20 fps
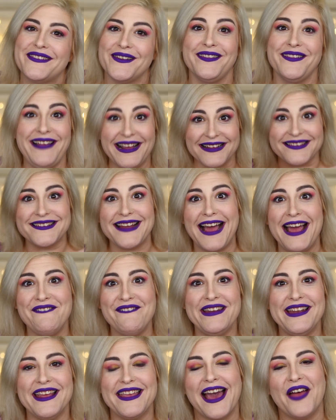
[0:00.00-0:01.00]
so let's dive
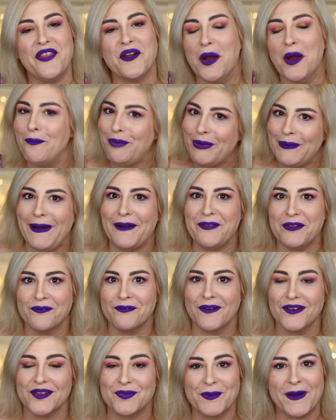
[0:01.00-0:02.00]
in together and pull out the
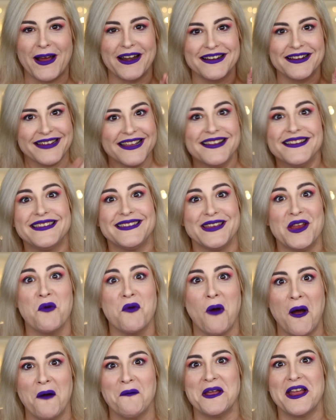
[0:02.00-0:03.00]
first product and see
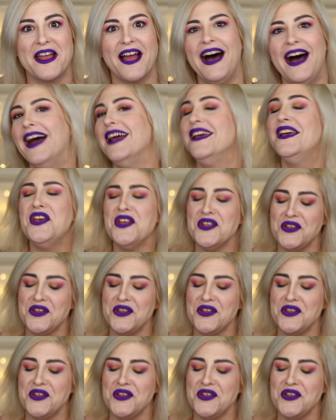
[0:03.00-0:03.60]
what we got.